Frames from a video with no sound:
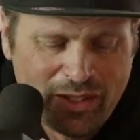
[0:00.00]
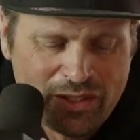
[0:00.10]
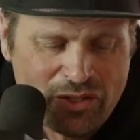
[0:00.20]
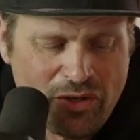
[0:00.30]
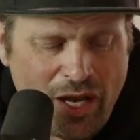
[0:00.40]

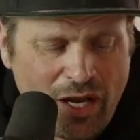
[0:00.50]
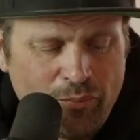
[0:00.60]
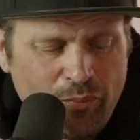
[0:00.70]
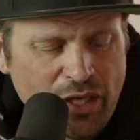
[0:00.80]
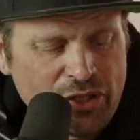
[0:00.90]
So yeah,
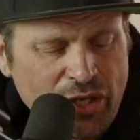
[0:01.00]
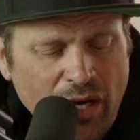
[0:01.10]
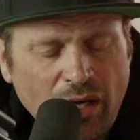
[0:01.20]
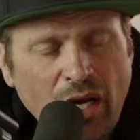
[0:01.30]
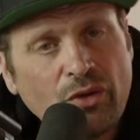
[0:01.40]
big shout
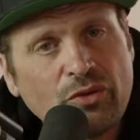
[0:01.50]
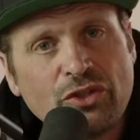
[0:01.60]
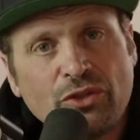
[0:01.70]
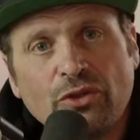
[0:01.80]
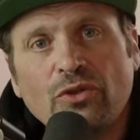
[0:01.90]
out
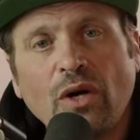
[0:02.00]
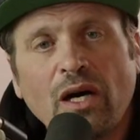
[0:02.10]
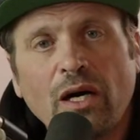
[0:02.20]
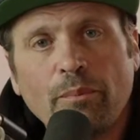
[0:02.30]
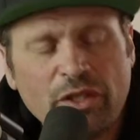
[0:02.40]
to
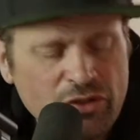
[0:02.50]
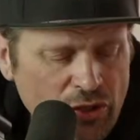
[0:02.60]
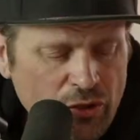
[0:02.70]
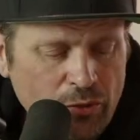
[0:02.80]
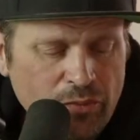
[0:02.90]
PID
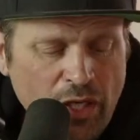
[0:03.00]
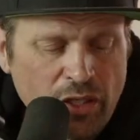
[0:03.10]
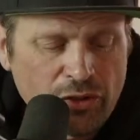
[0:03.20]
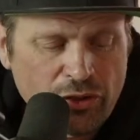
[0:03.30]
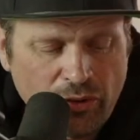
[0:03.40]
Zoom,
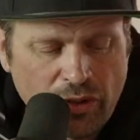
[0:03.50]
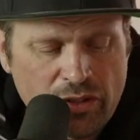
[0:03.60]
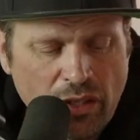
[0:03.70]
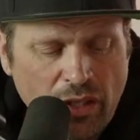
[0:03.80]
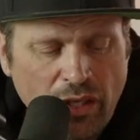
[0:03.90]
to
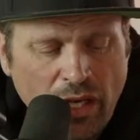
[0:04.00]
Grizzly,